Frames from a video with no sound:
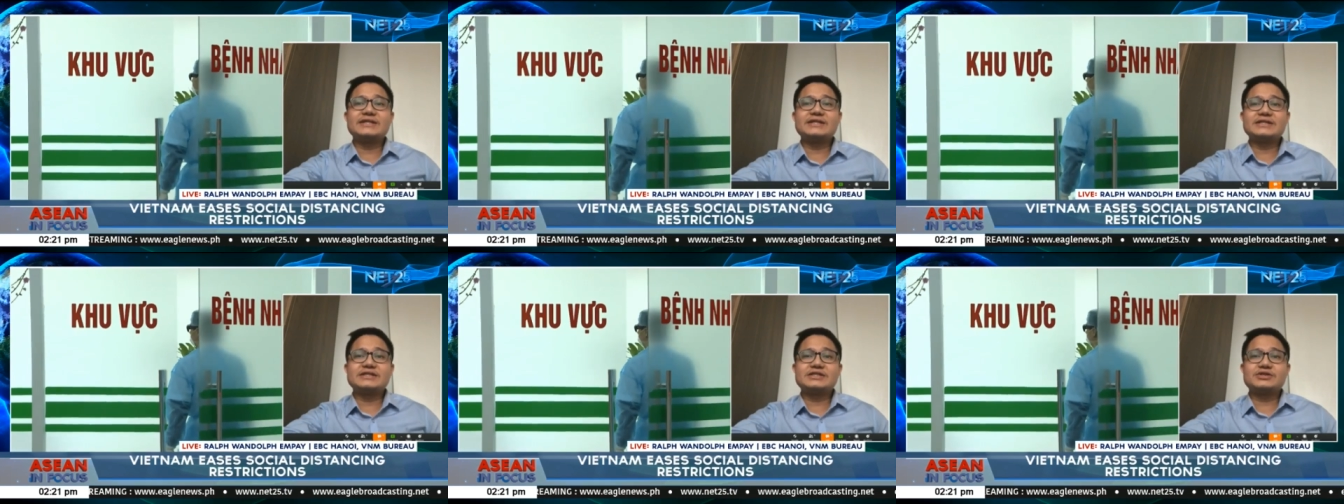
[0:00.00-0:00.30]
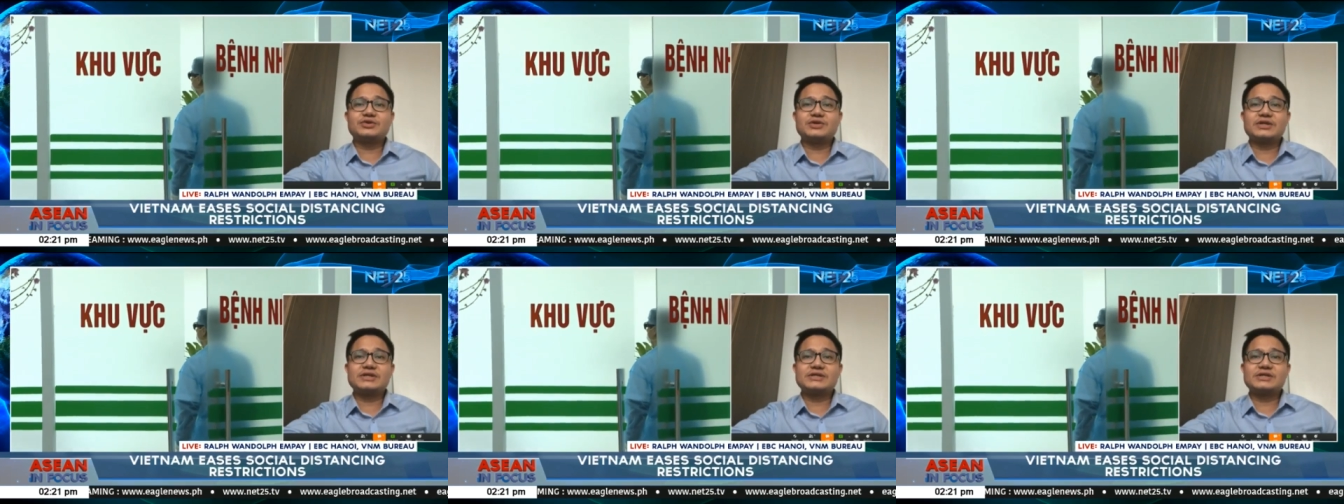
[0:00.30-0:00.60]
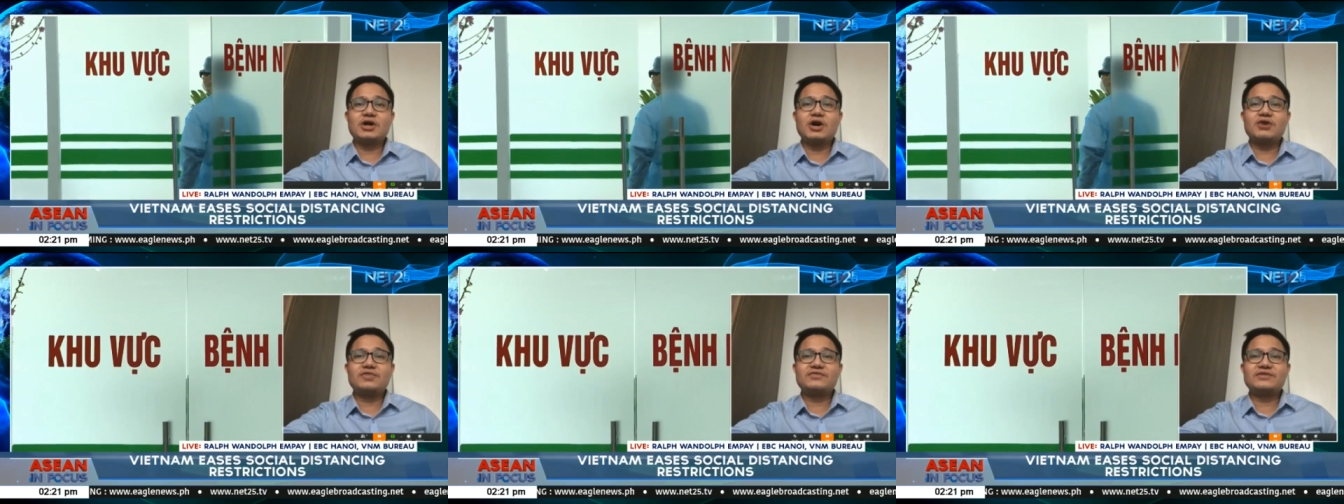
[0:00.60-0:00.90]
districts
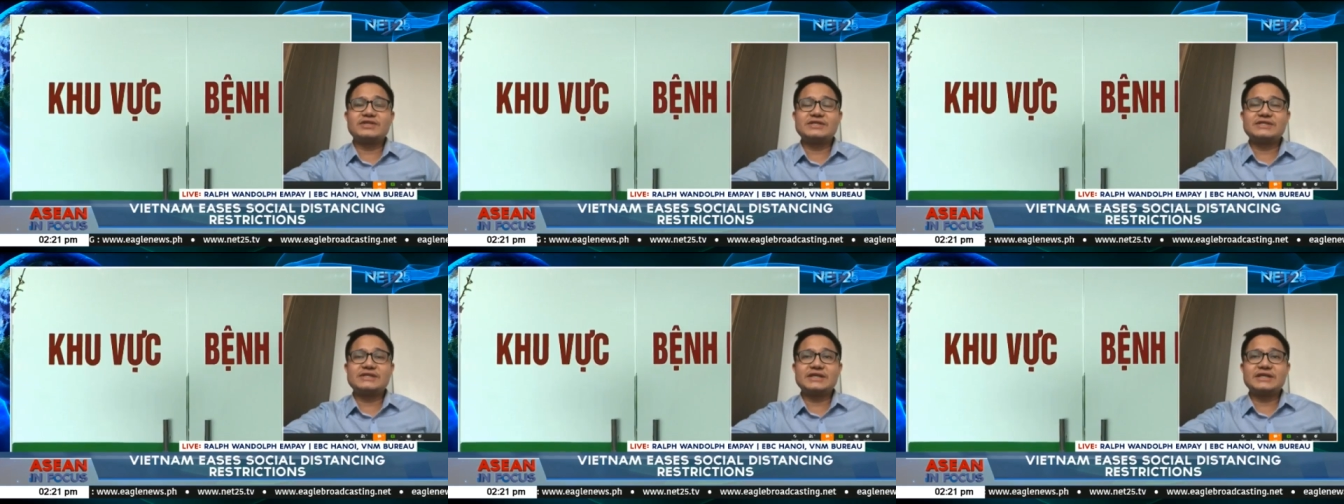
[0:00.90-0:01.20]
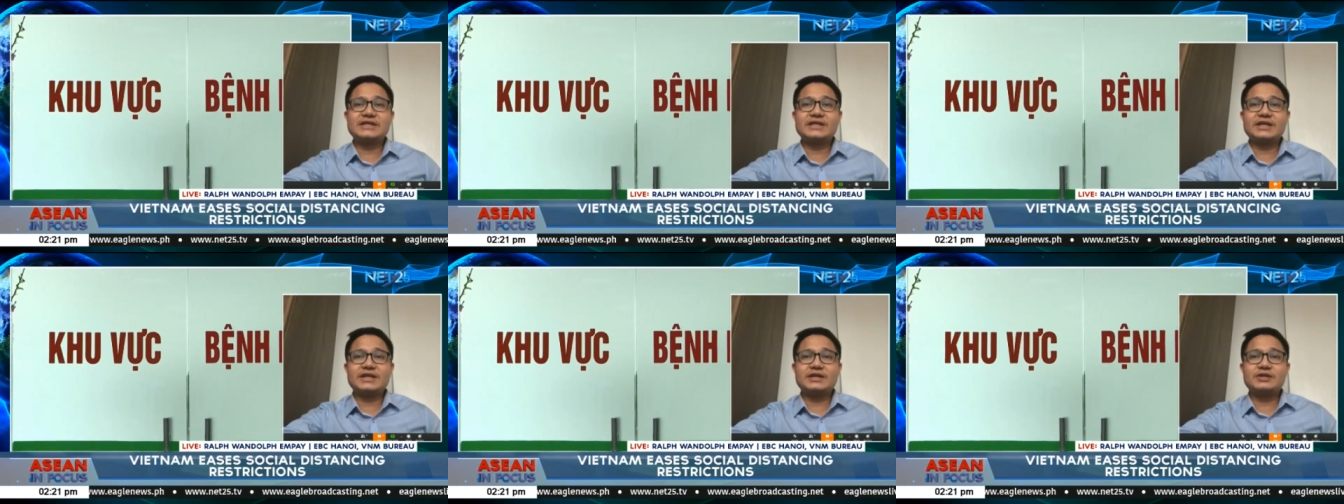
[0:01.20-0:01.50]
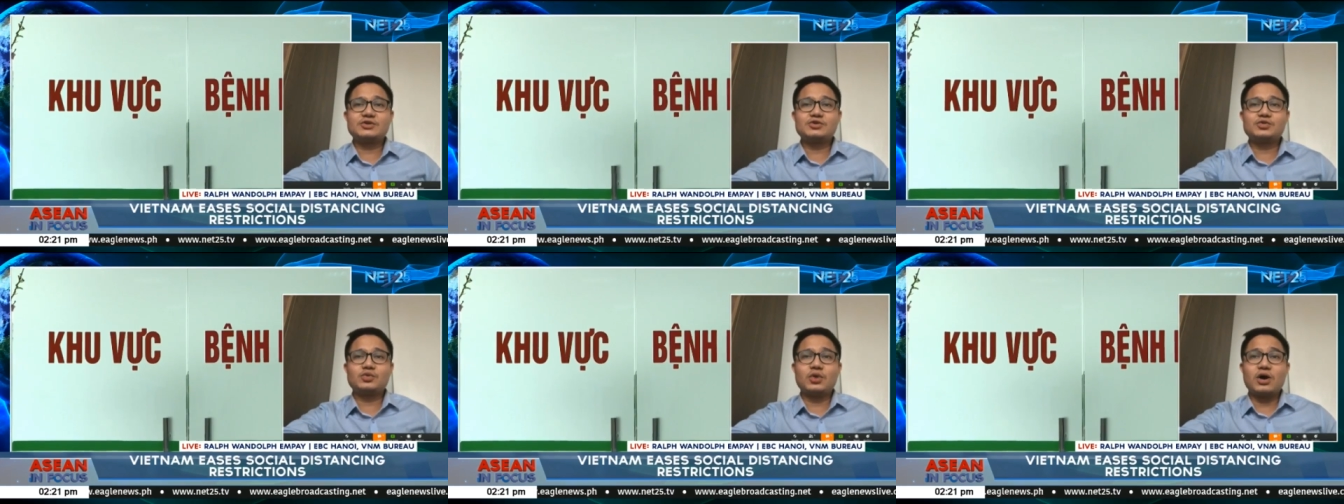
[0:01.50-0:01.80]
of the city,
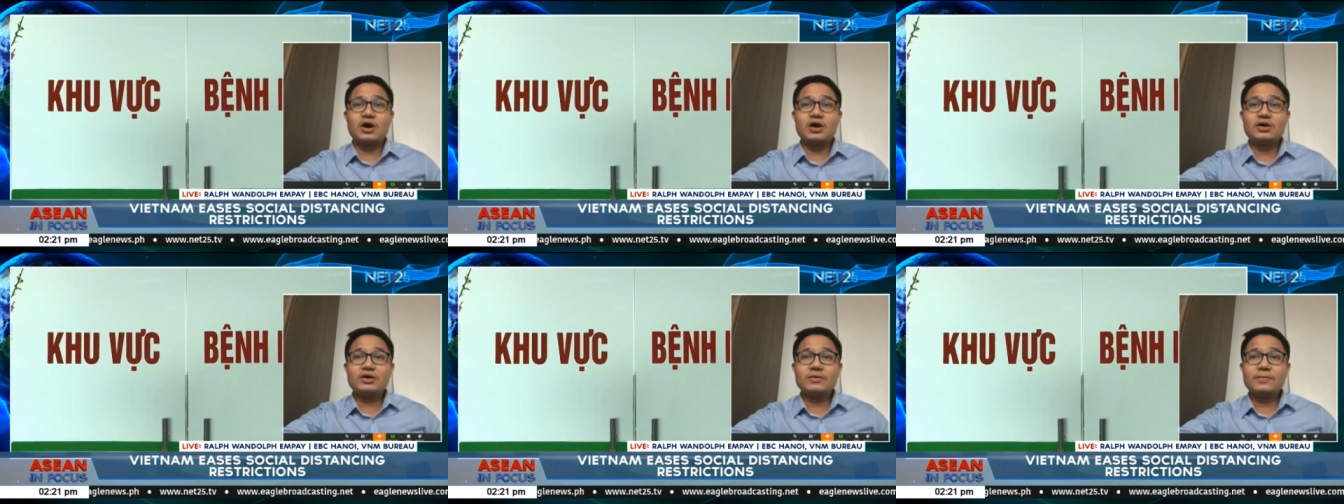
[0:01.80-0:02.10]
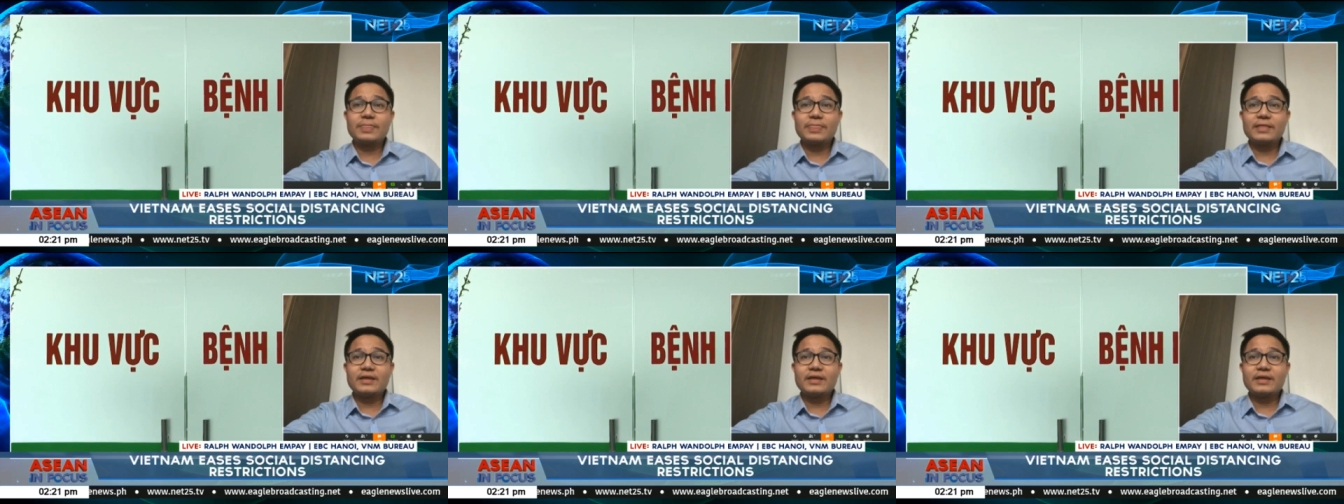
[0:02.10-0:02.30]
Truong